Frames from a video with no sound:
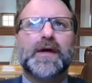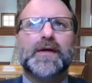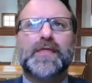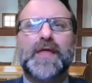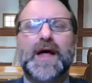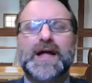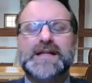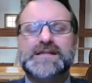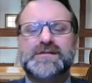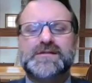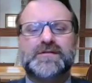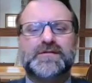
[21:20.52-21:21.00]

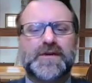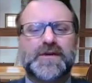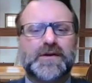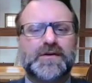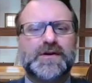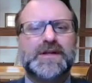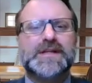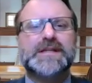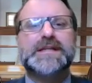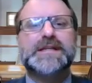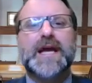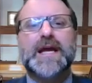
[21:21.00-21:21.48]
that's a
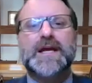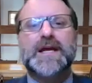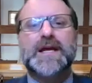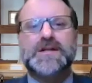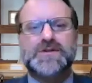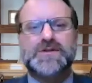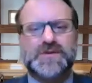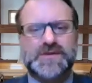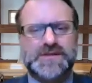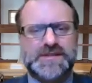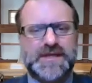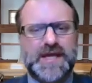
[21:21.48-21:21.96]
very
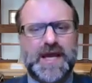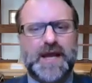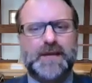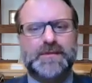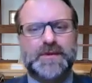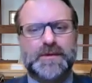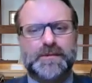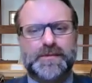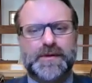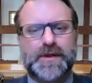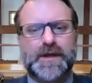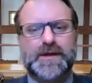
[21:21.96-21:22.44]
dangerous game to
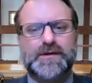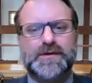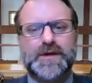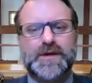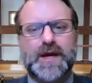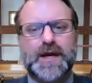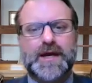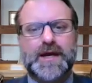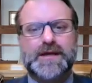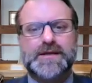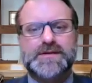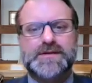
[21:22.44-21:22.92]
play, you
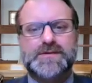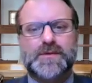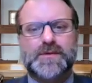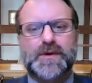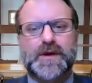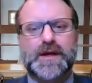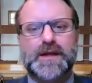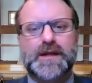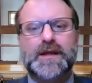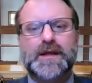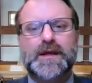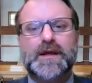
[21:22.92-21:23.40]
guys,
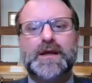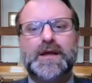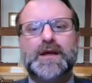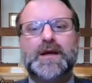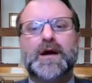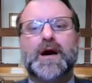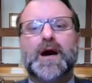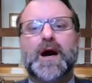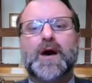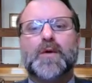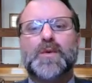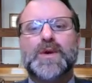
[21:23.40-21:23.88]
right?
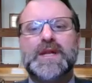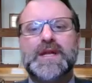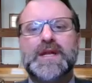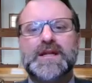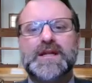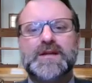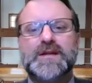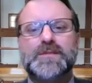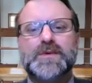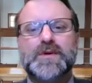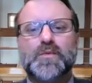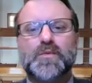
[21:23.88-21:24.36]
We need
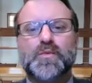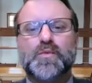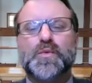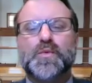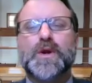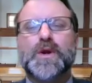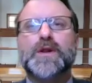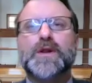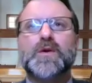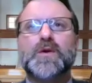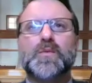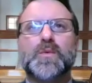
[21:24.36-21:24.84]
to be
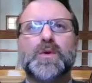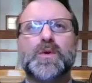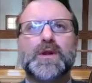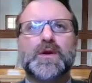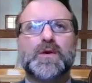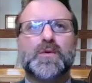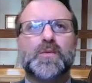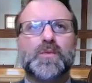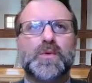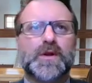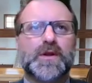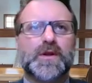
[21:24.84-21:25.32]
really, really,
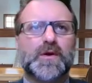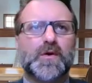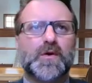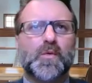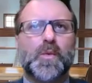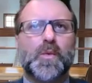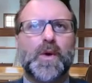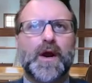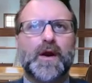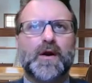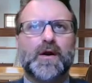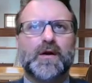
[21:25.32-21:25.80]
really
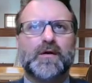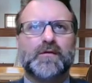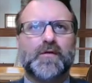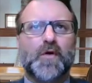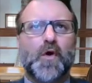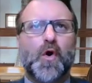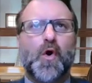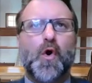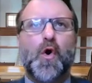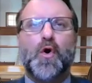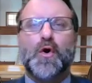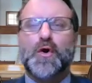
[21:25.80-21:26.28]
aware of
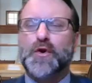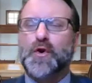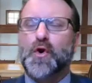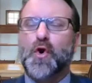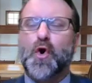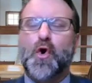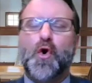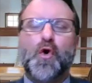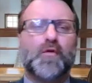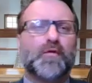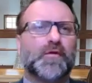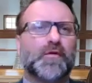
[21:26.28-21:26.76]
your
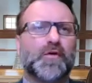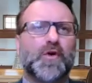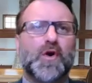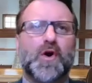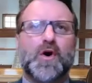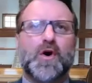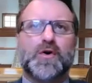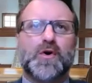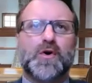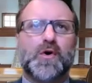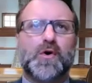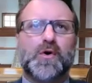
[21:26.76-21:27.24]
overall
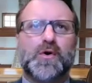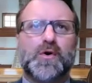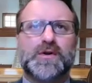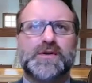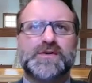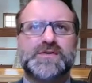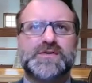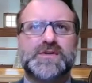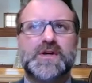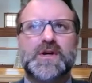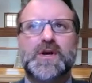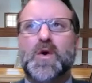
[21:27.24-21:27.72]

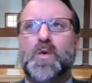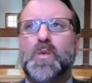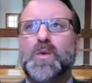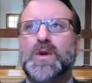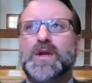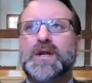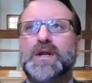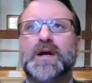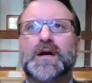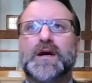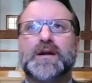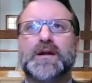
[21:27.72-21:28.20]
goals. We
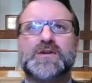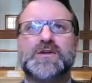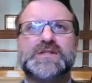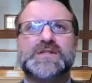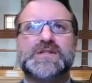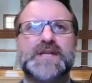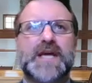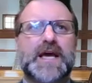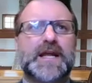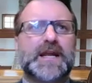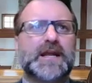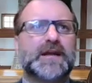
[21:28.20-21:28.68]
need to
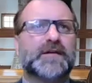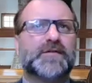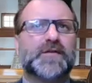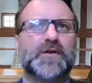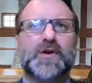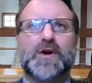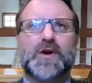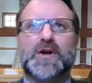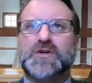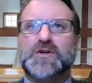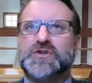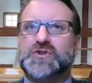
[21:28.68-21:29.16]
understand if
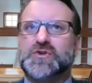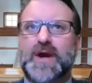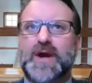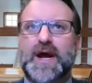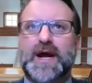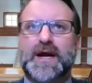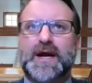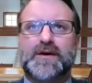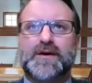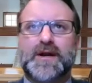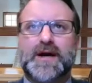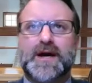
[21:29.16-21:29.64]
you're on
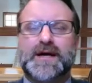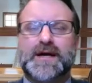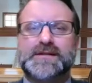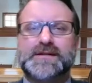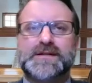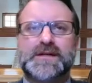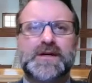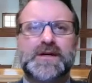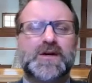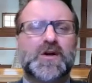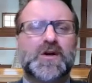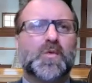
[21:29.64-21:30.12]
track or not.
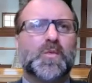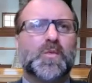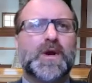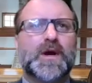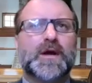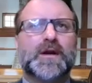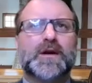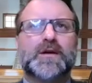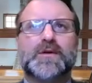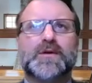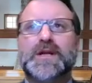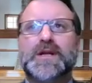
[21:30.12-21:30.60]

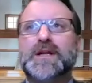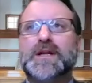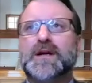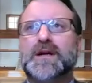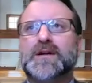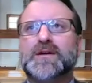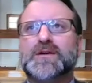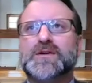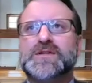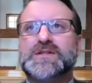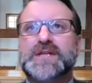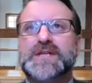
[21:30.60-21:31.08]
We need to
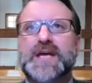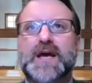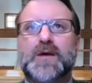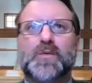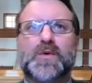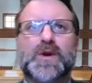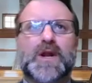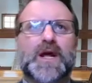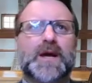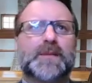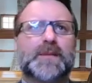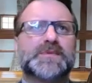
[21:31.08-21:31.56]
understand
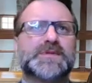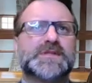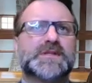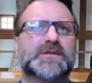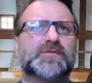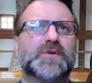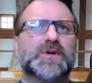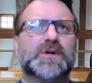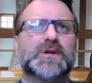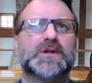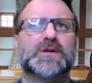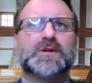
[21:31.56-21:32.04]
what happens
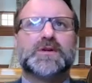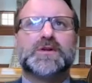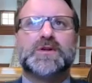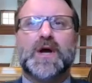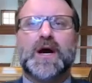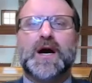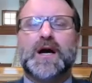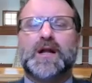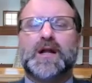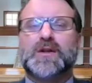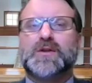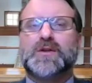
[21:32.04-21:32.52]
if we
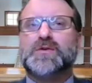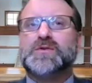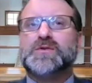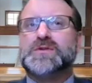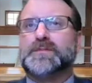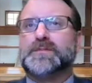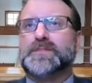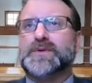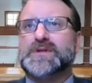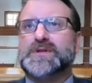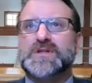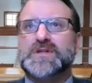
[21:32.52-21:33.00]
lose a
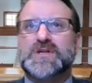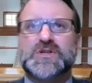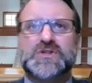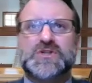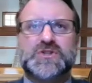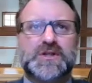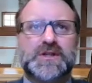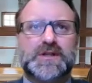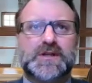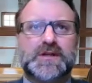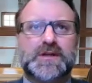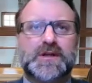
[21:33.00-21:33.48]

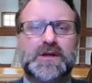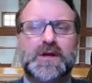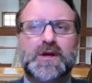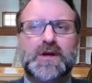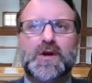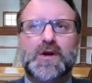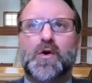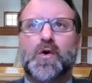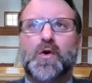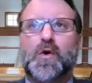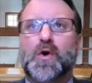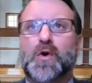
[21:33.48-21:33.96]
position
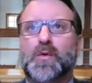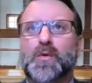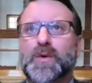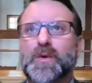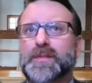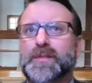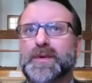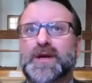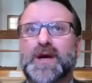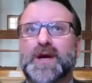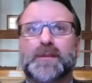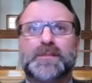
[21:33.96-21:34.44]
or we
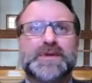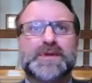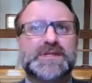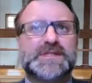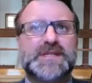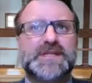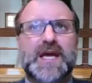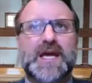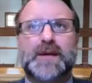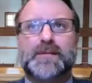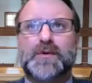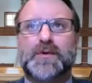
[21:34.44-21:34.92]
become
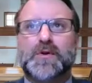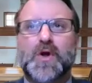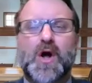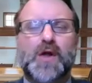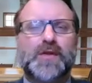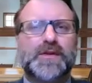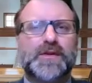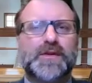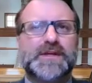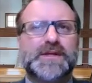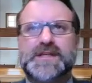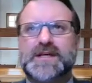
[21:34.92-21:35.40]
disabled.
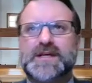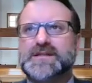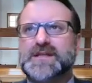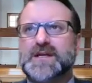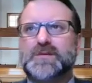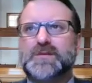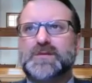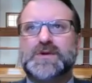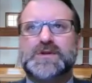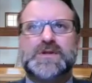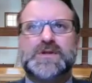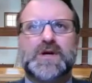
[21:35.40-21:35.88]
All these things
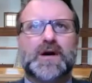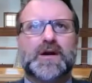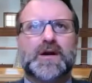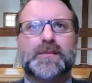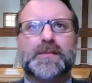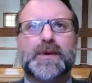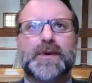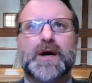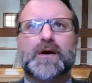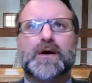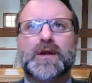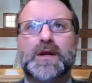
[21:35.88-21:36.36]
that we talk
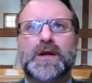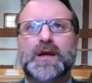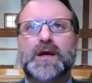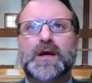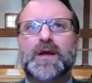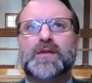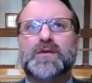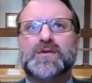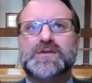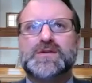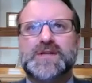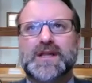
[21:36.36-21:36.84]
about,
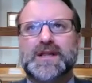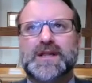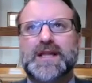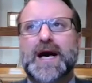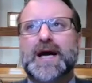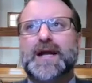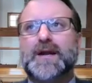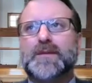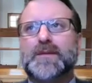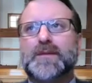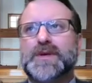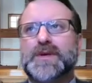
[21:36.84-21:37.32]
there's a
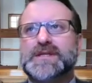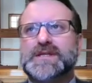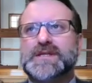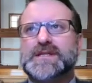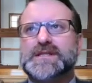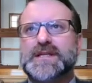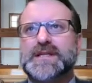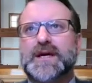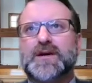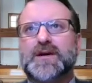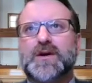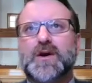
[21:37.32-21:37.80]
lot of
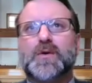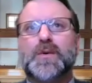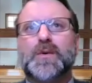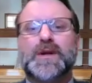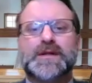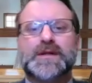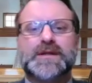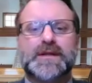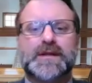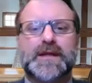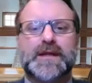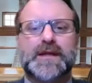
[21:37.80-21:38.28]
pieces that go
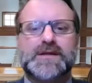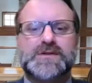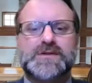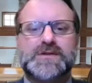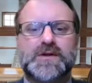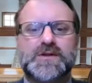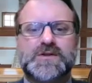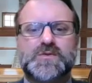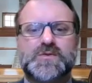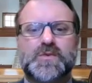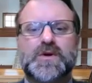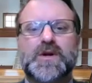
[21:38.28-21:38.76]
into that.
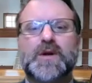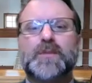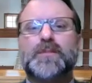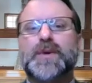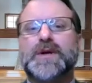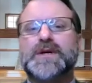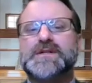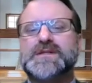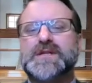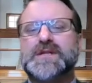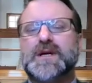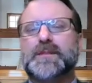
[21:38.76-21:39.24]
So I just want to
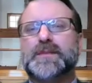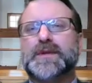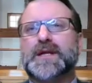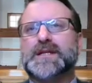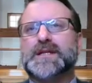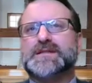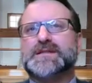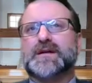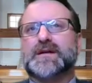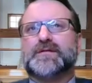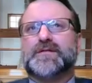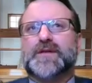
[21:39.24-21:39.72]
bring some of
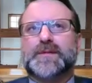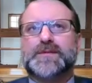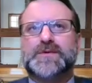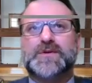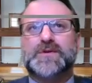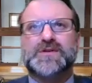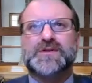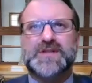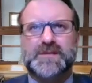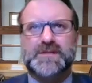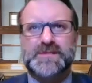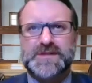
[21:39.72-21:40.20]
that stuff up
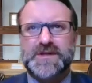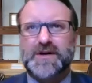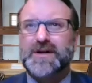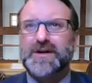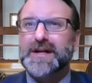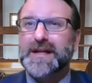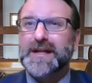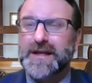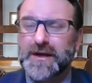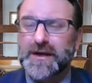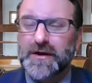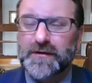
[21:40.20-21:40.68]
to you because I'm
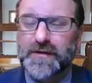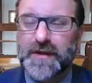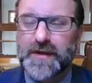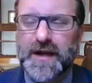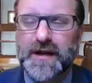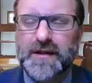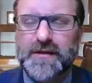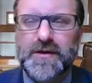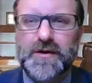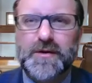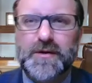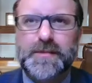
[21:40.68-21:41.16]
starting to hear
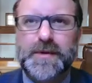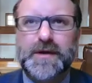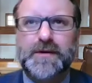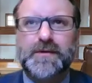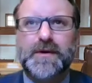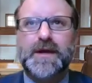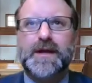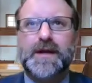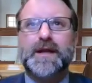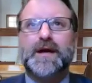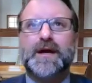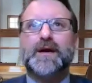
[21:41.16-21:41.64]
that a little bit
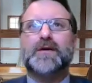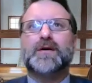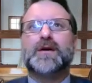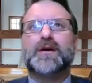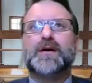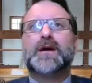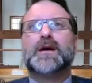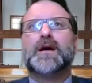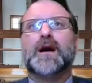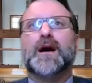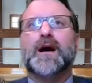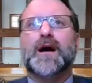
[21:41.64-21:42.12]
right now
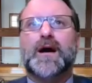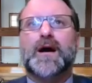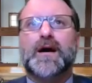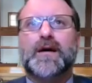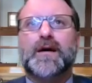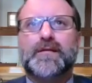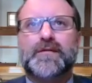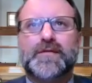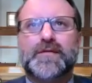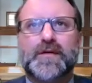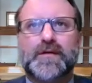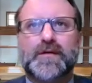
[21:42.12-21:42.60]

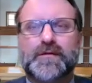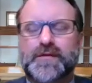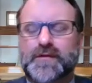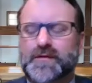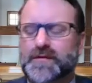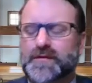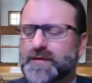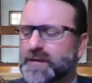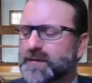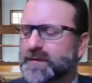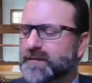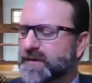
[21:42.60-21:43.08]

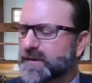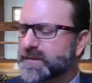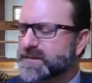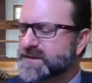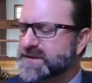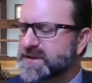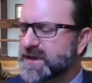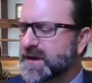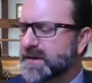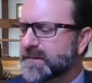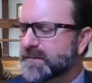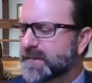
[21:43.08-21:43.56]
from
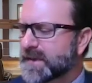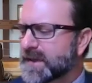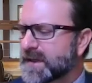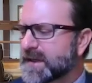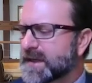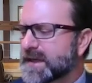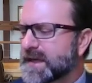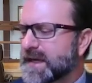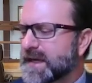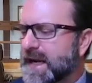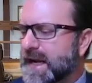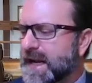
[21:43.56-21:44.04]
some.
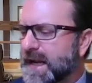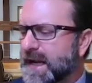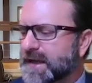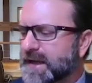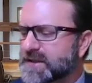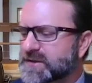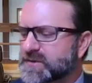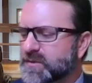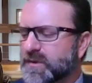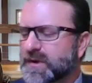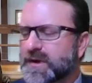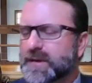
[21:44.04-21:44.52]
And I
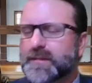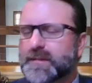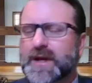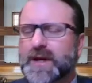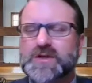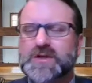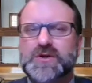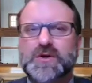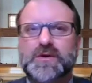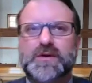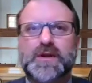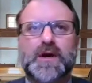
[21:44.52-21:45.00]
just want to
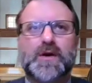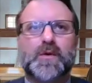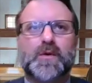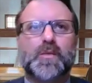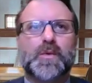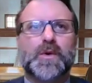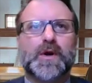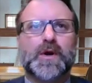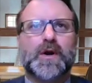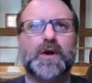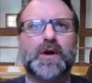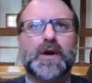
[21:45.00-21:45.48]
make sure that
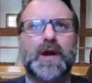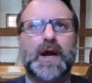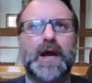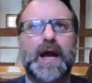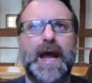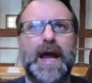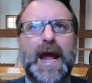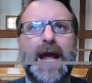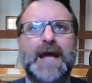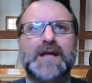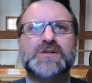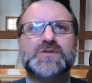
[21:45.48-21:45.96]
we're
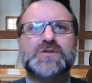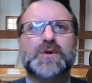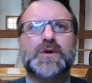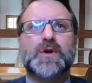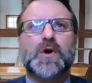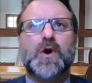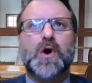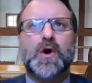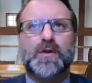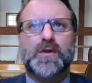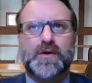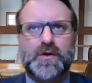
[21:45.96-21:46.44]

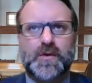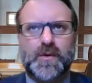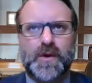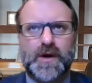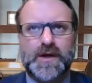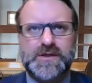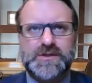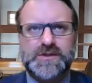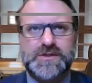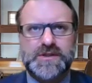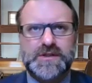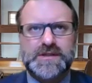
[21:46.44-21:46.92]
answering all the
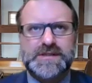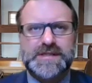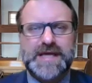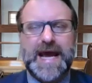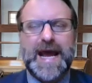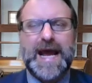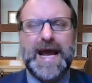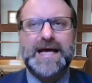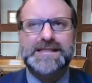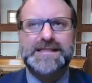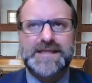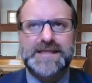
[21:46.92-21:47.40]
questions,
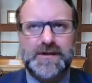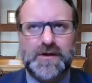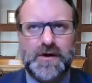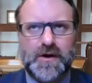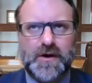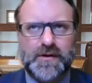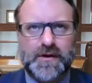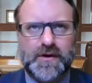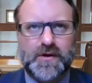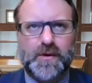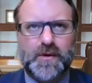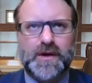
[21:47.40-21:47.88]
asking
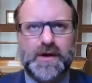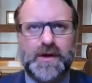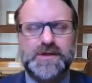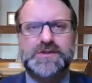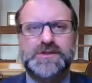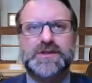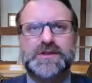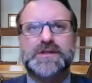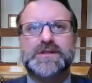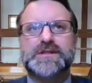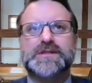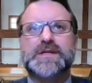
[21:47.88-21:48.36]
all the
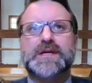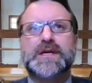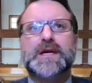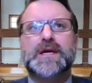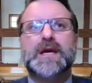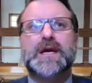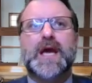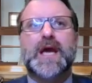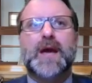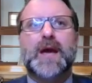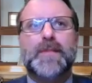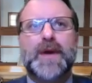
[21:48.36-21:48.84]
questions,
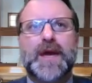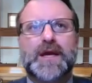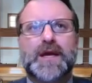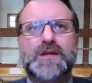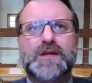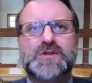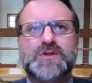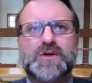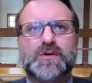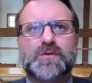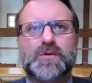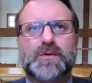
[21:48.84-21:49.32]
and
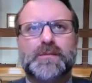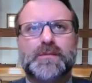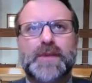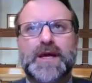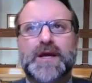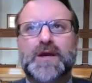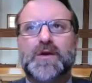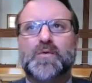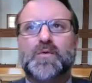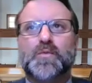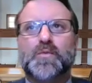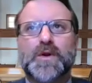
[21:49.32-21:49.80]
making sure we're
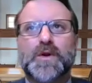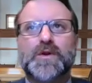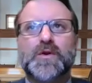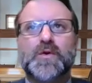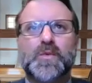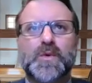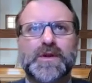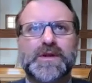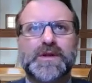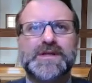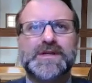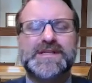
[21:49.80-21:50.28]
making really,
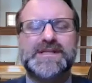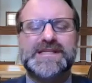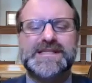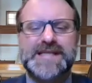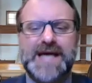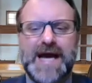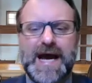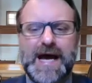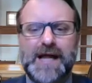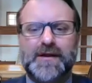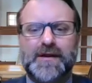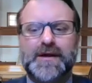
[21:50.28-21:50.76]
really
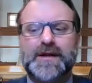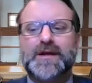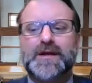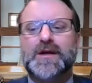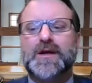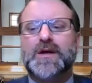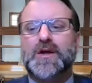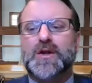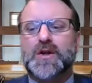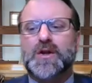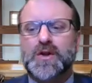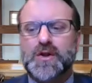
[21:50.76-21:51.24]
solid,
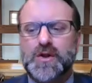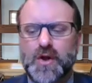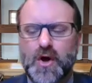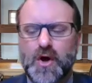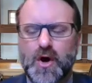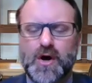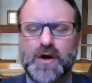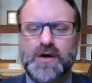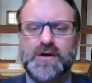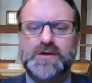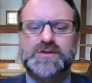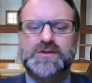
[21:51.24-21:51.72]

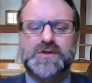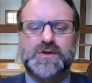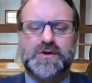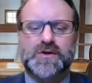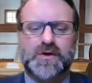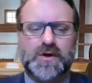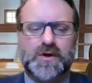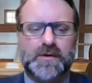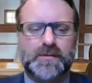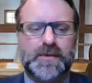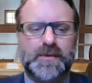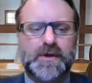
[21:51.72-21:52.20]

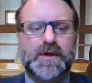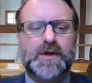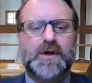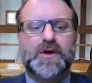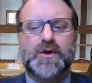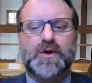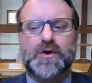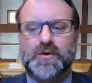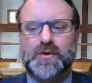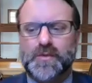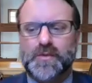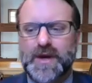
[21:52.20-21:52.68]
long-term,
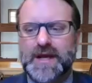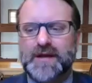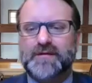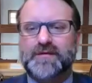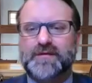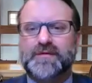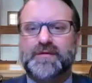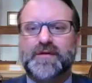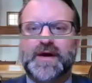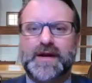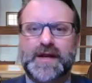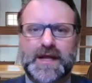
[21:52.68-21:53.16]

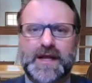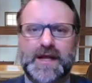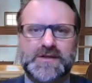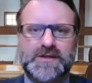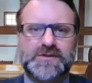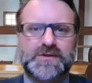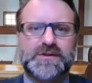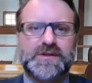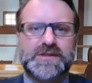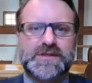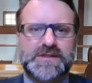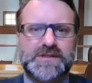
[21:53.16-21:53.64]
great
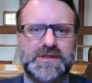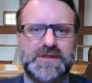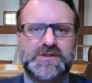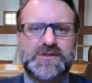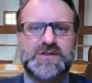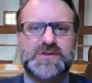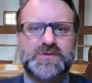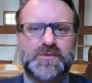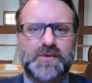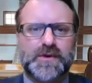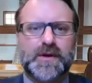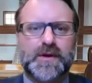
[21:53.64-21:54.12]
financial
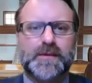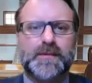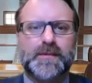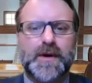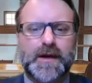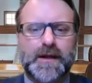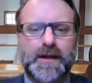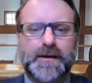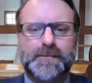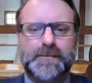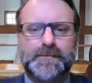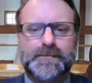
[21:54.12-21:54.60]
decisions with our
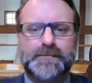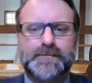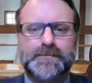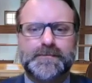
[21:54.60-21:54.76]
money.